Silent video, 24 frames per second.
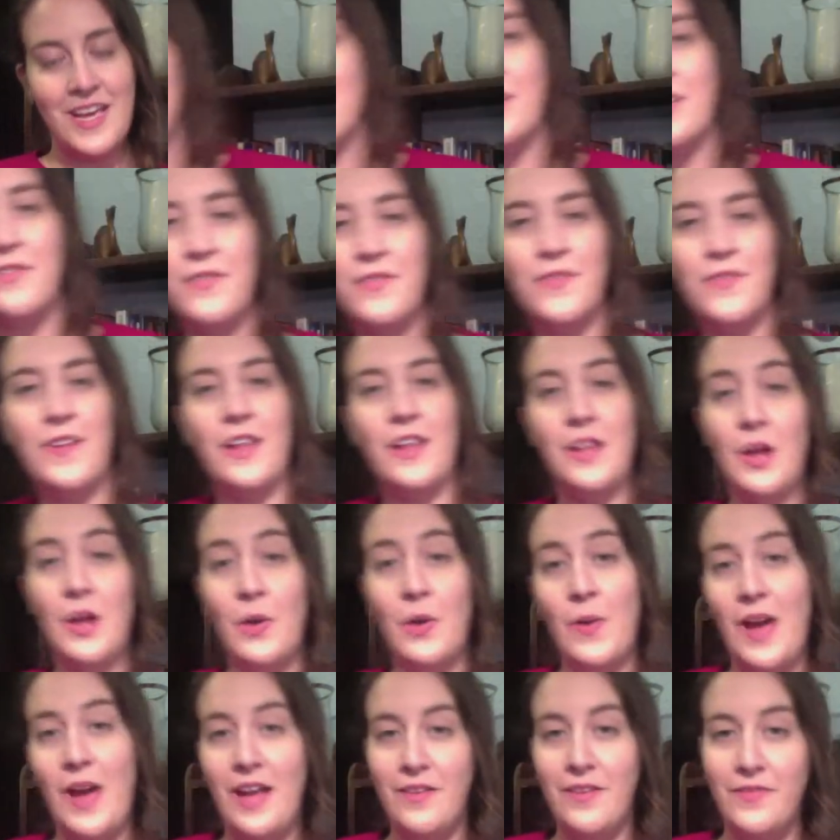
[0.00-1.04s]
A fellow
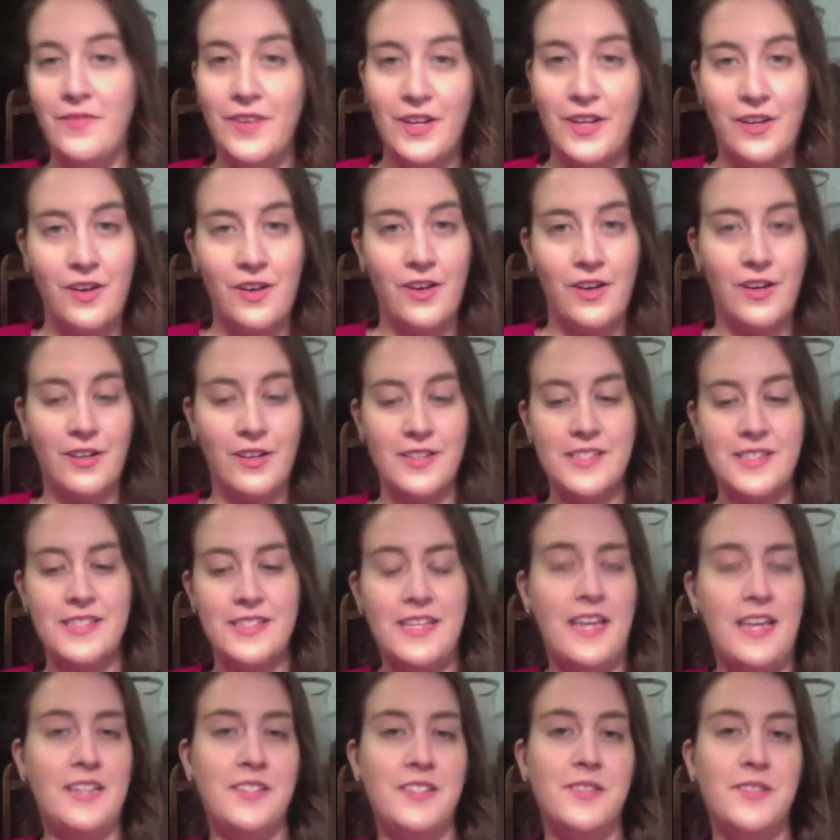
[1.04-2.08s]
Envy girl
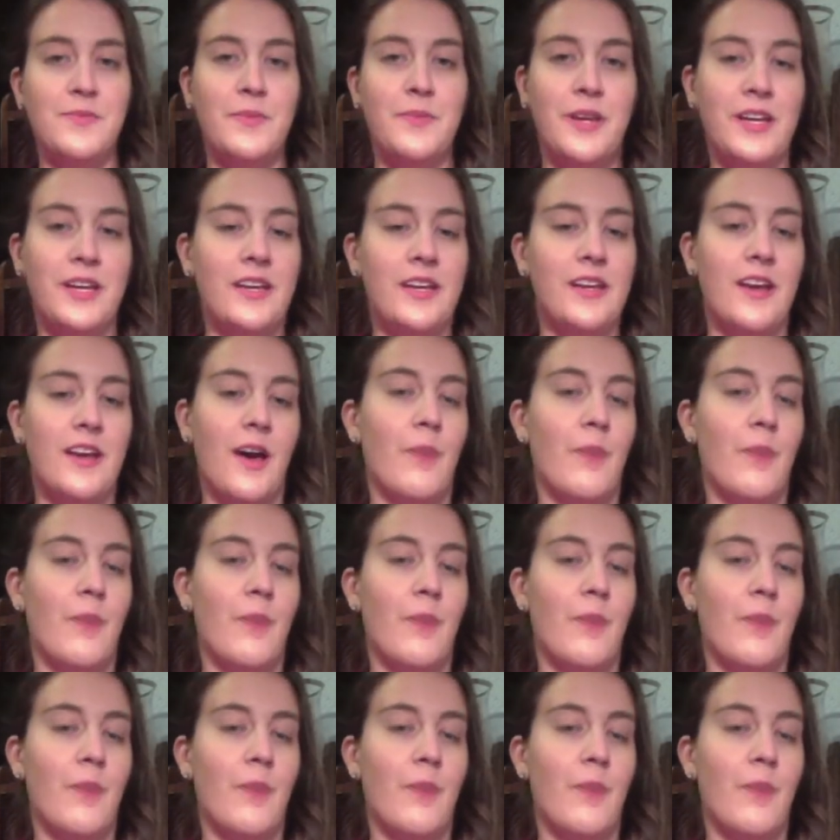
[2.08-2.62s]
sent me